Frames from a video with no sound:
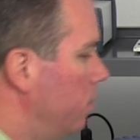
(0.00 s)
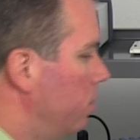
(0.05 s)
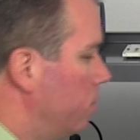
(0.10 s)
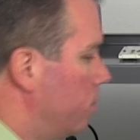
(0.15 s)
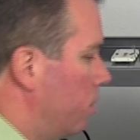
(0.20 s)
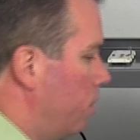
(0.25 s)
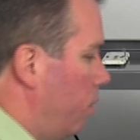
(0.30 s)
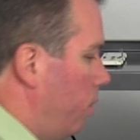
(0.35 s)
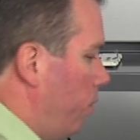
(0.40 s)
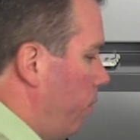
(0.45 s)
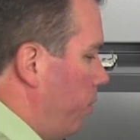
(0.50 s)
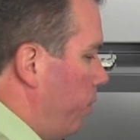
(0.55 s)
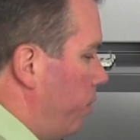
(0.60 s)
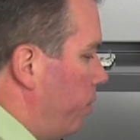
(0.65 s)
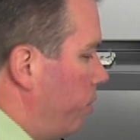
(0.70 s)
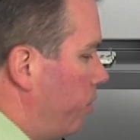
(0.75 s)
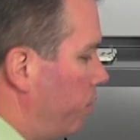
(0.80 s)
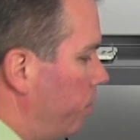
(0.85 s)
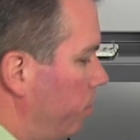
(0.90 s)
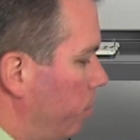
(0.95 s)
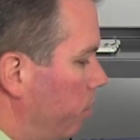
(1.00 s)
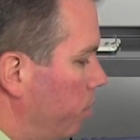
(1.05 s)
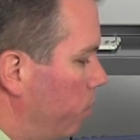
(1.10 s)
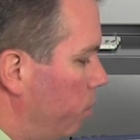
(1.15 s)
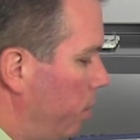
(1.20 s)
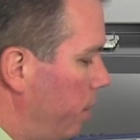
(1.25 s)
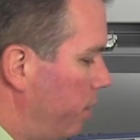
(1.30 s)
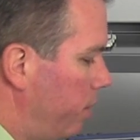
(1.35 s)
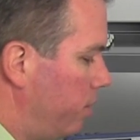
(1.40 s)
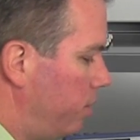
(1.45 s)
So
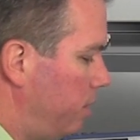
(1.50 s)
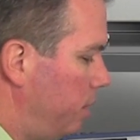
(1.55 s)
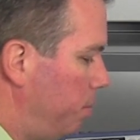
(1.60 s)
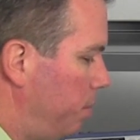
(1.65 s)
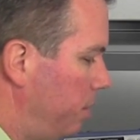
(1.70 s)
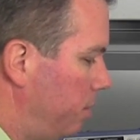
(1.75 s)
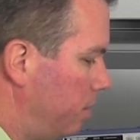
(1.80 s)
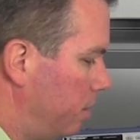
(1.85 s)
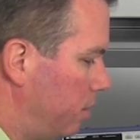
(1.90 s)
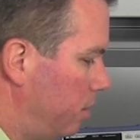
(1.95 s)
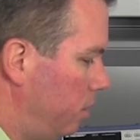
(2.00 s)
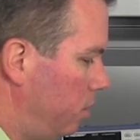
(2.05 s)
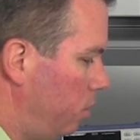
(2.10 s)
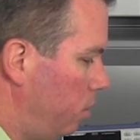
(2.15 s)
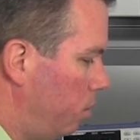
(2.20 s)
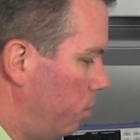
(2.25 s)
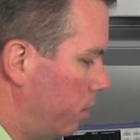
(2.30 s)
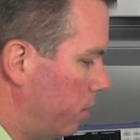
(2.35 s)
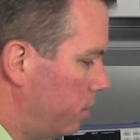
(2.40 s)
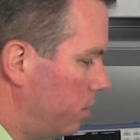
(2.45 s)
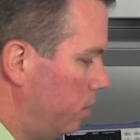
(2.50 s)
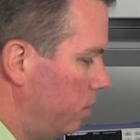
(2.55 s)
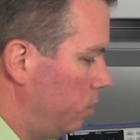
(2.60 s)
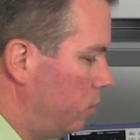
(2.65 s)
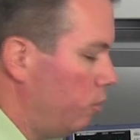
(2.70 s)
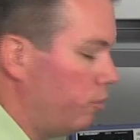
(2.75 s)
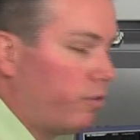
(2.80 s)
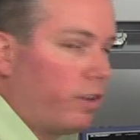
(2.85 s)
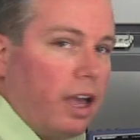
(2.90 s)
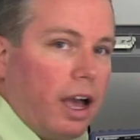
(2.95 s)
the way the CP62 works
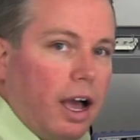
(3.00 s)
is you've